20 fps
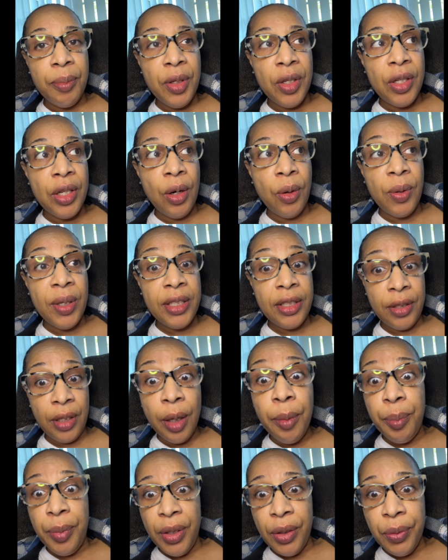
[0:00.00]
It's
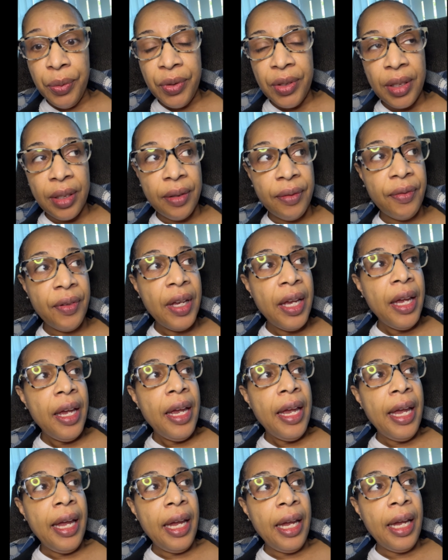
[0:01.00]
abusive,
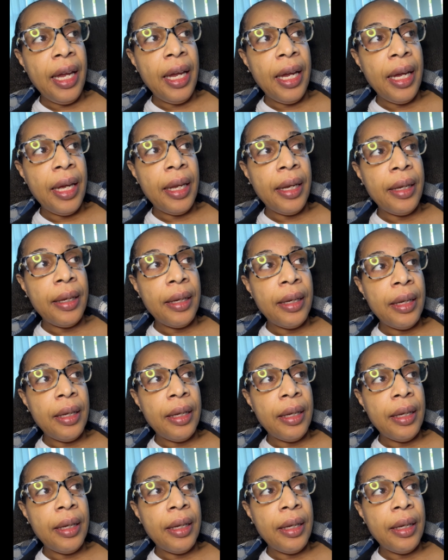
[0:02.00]
and